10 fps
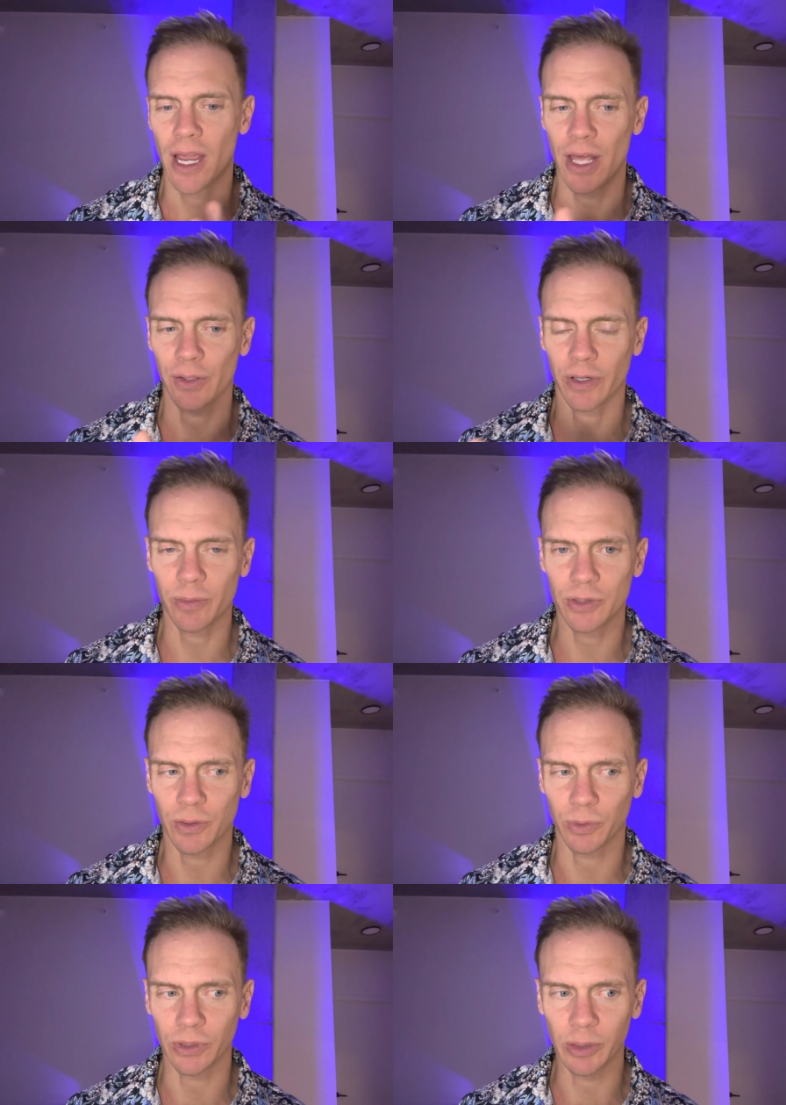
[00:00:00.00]
and they're able
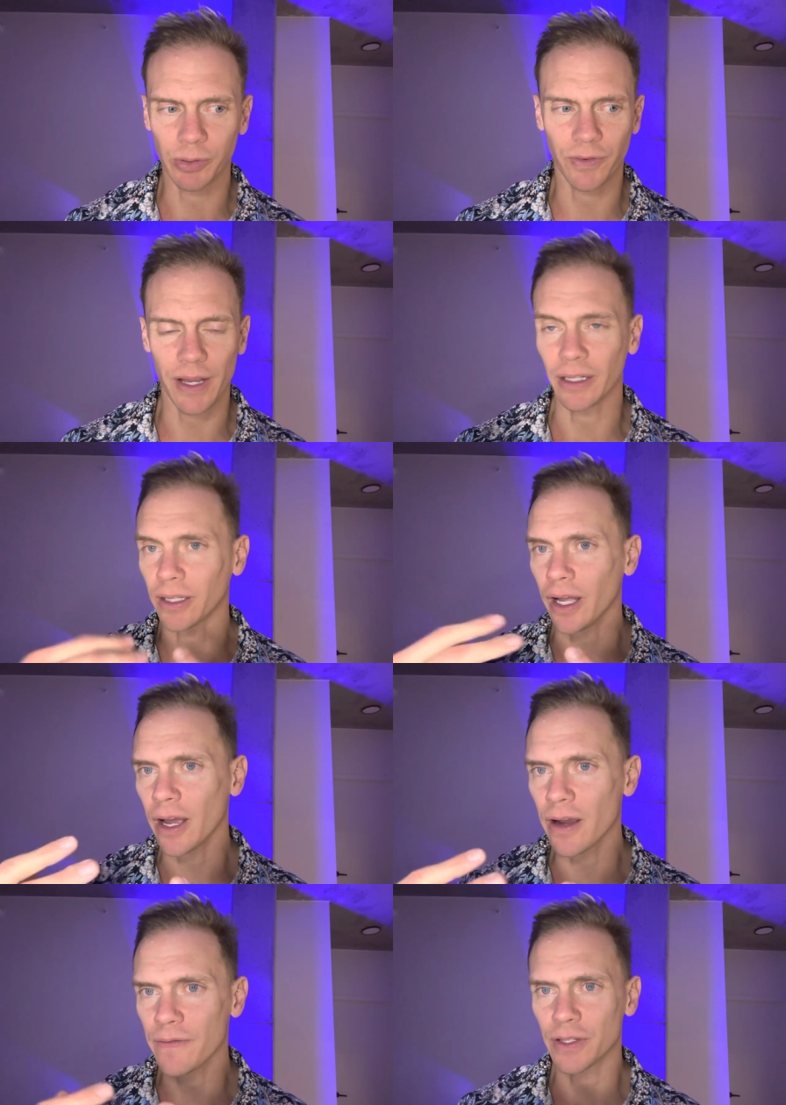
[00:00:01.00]
to really provide the love